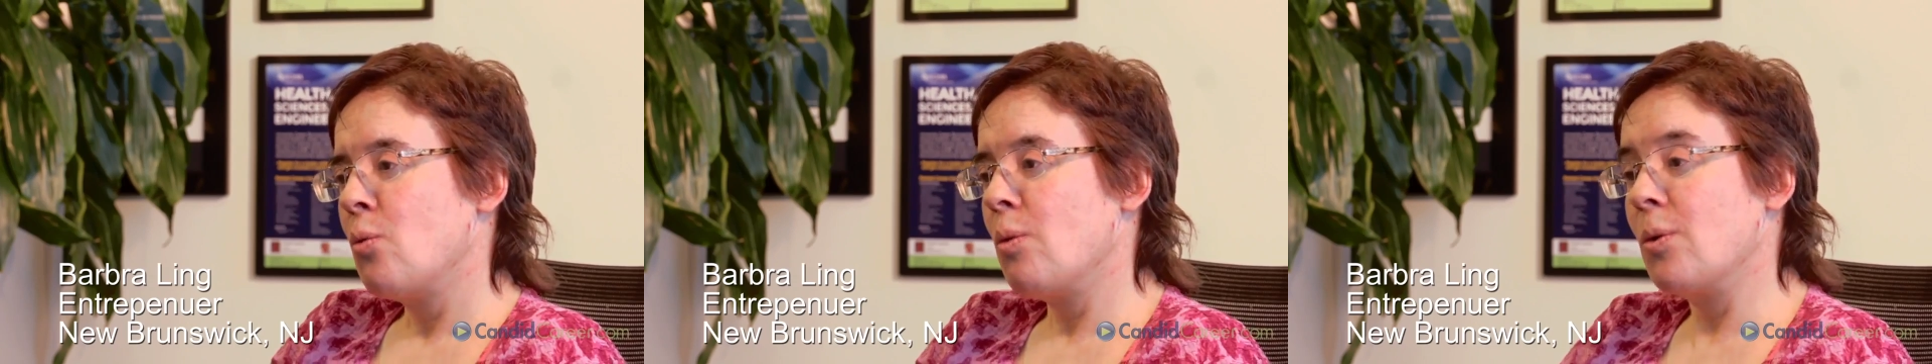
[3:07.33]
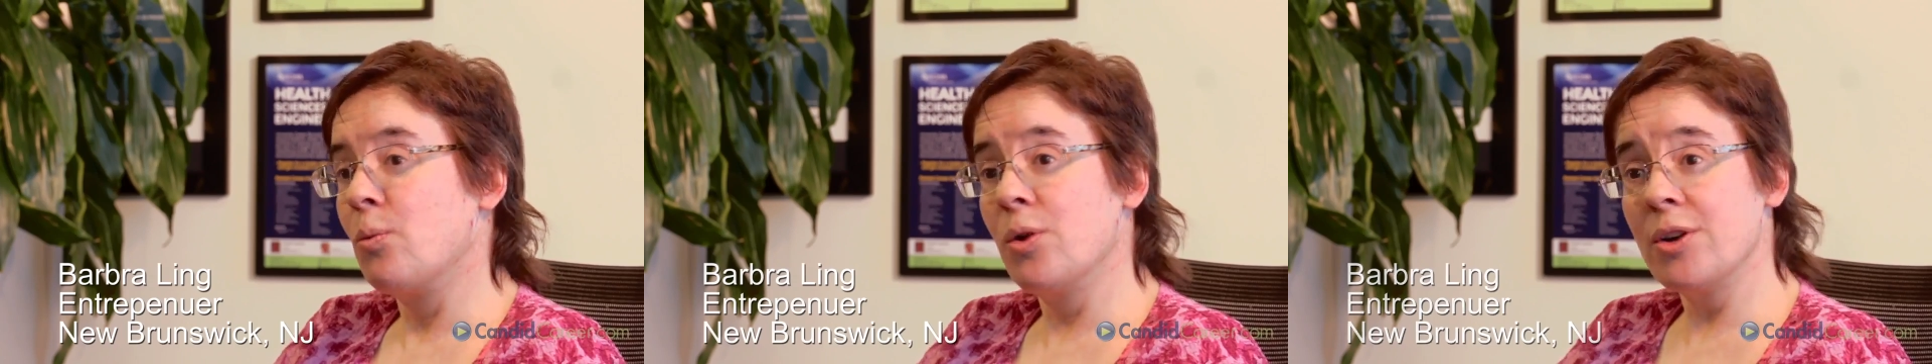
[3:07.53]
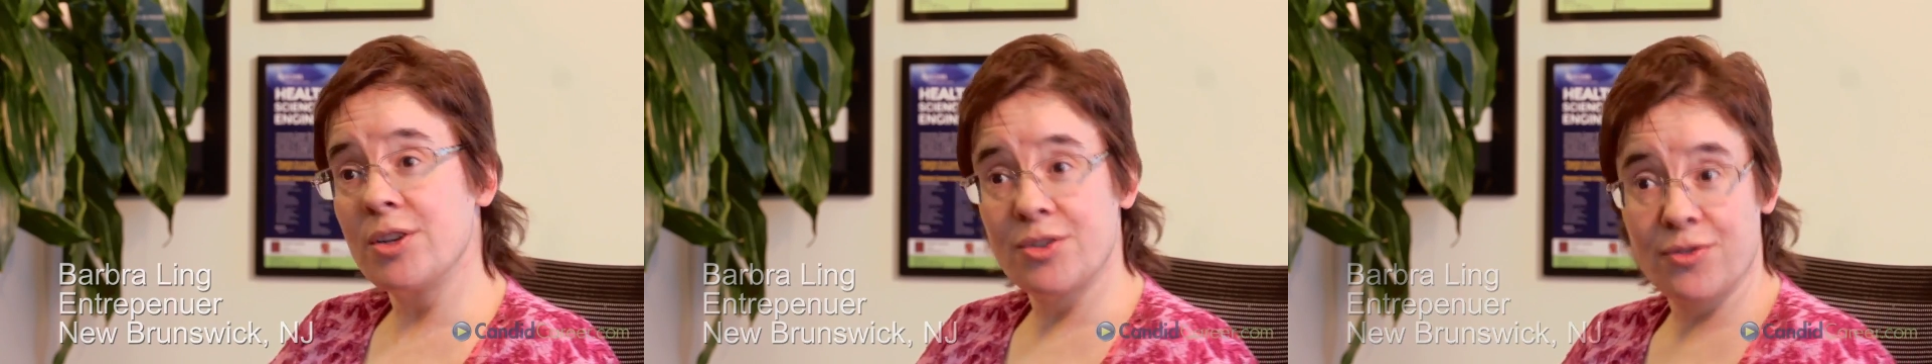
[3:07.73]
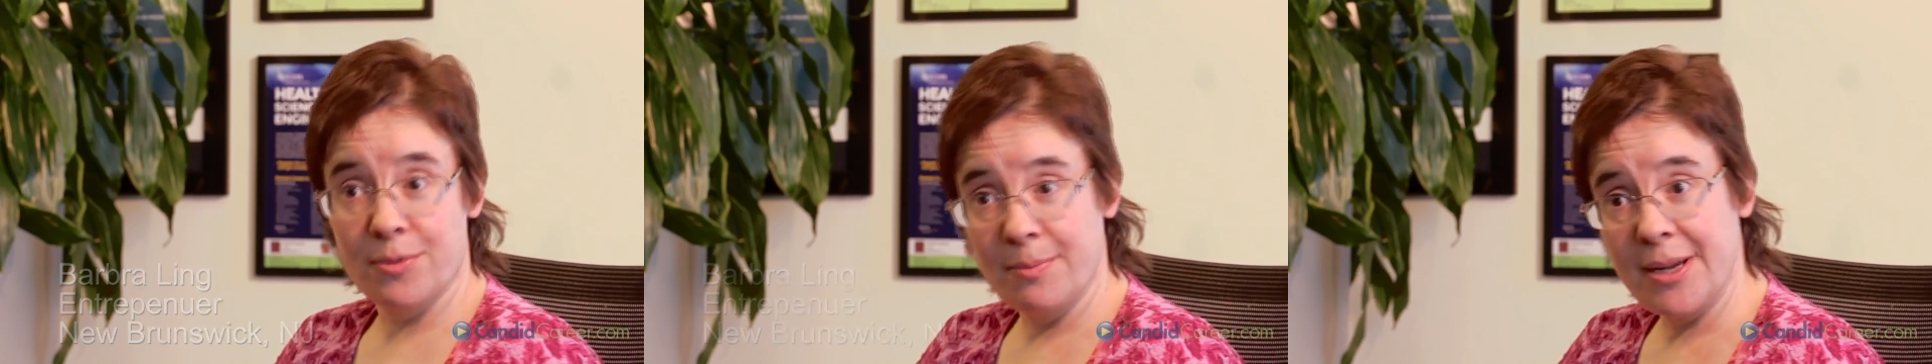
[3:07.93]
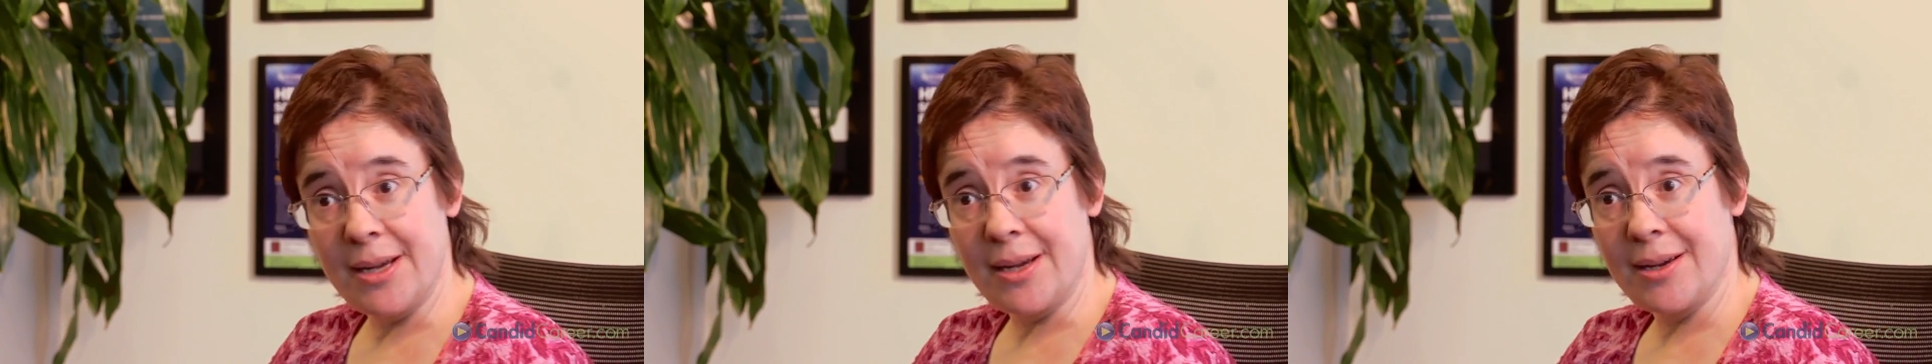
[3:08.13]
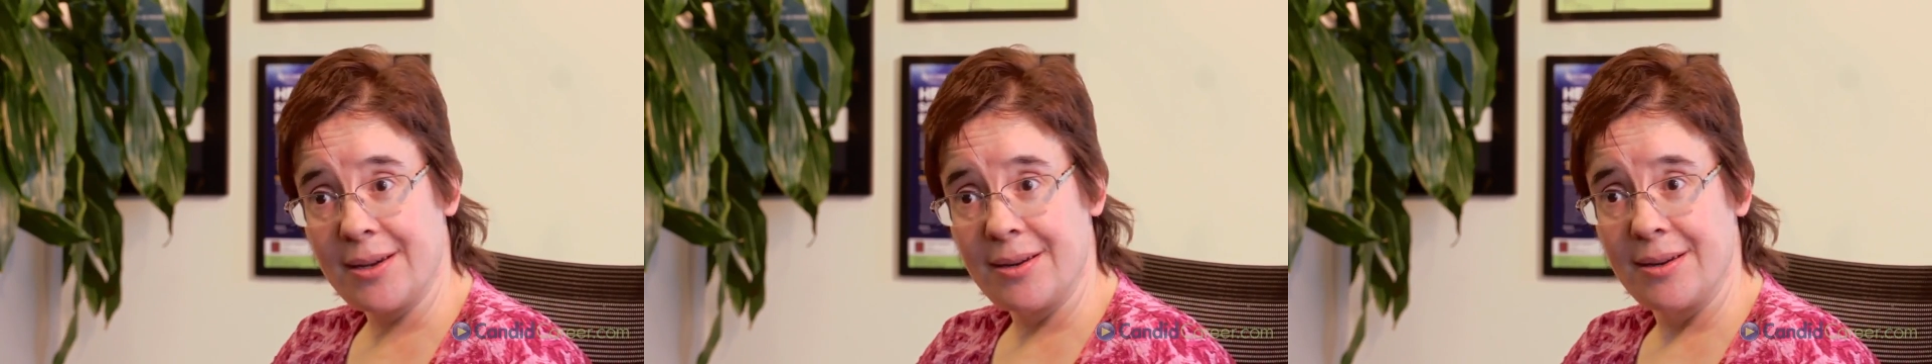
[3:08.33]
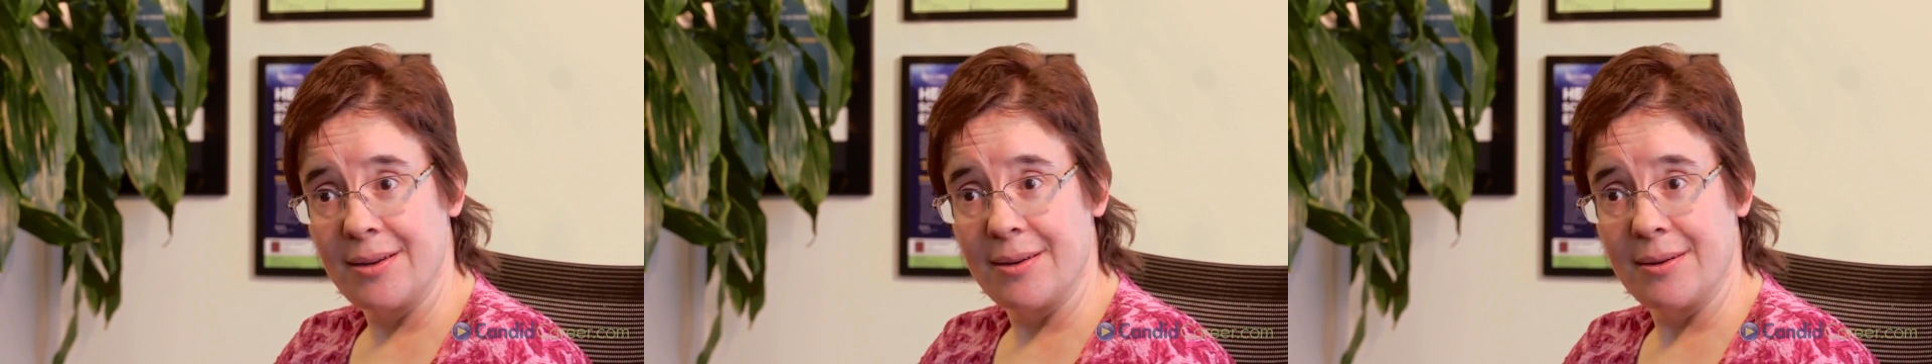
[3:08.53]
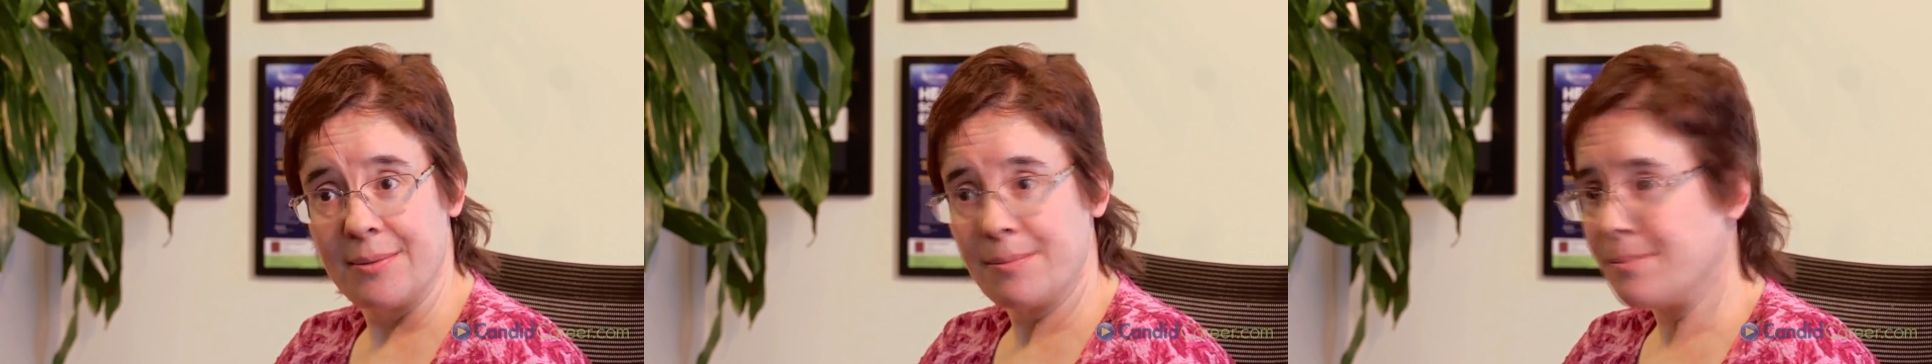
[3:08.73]
What works for me
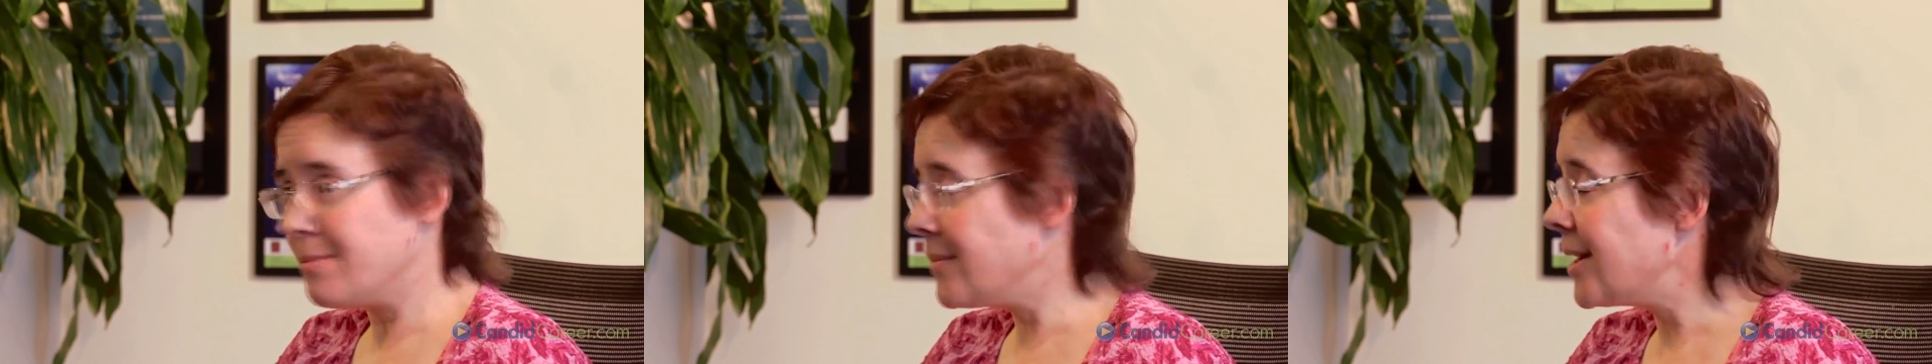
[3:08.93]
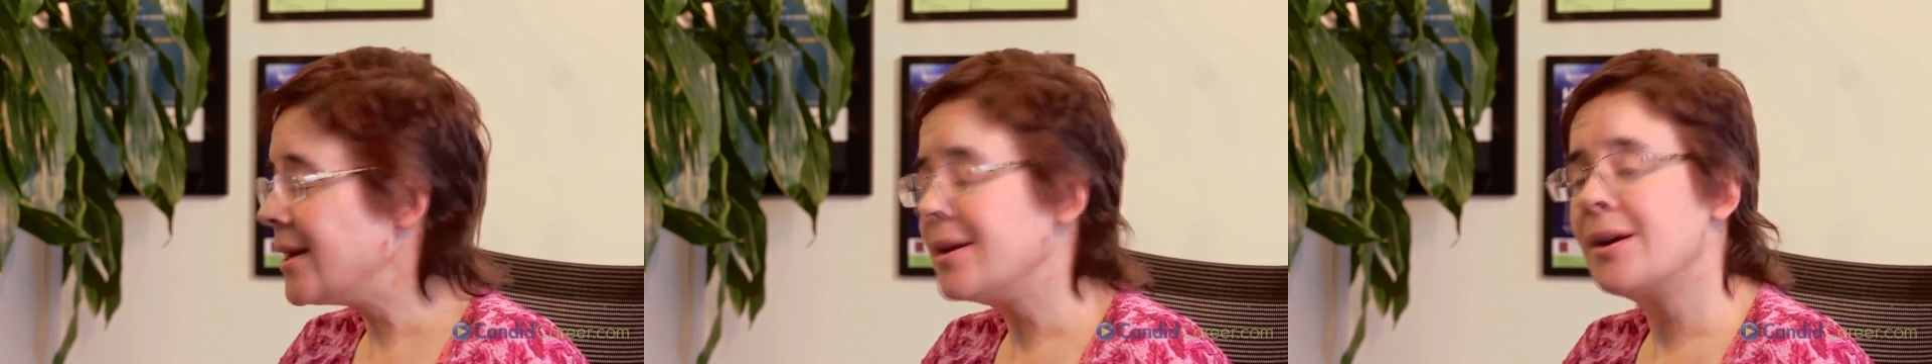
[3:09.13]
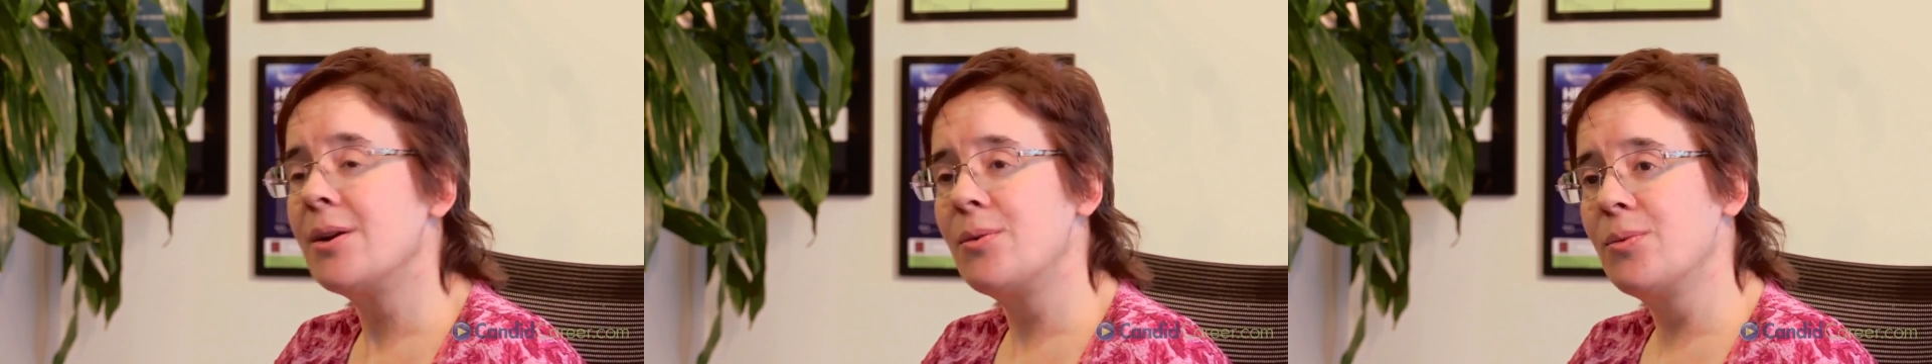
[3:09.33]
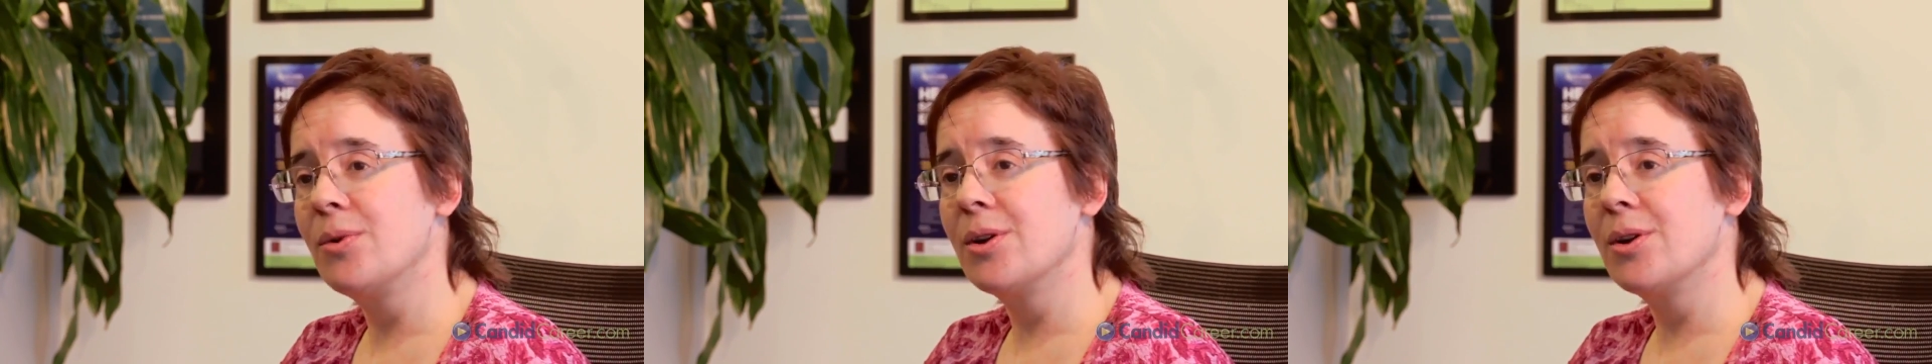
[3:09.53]
might not